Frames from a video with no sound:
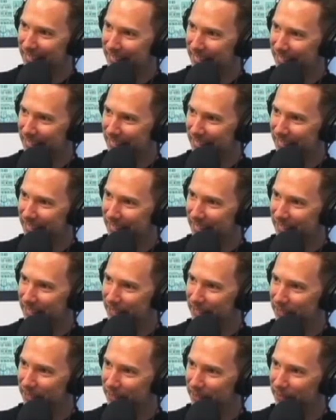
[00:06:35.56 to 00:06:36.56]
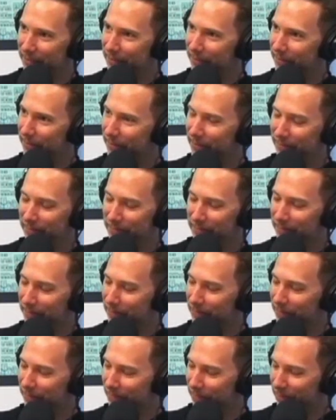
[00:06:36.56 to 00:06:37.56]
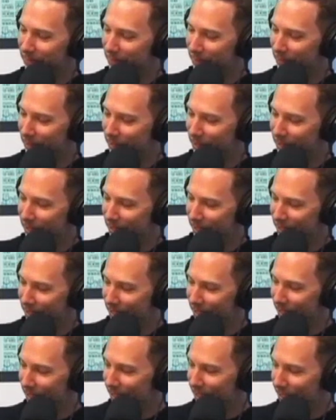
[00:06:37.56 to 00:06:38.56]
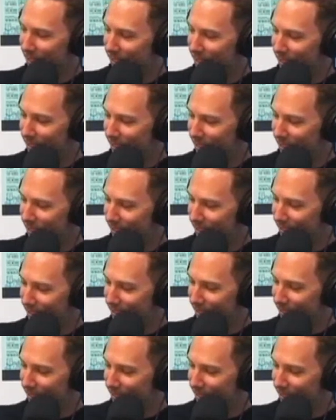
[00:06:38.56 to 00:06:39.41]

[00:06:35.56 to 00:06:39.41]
[no speech]